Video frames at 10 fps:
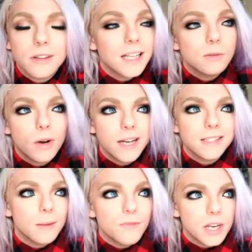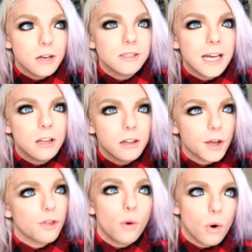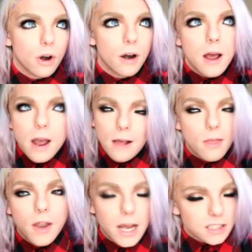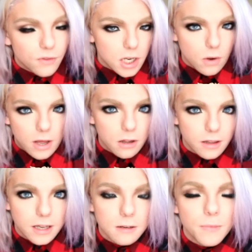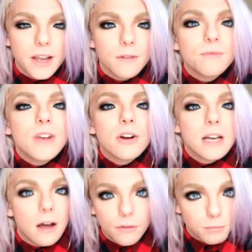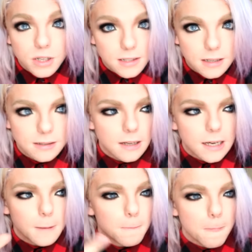That's why in some videos I look like Thor, and then the next video I look like like a fairy elf princess. Like,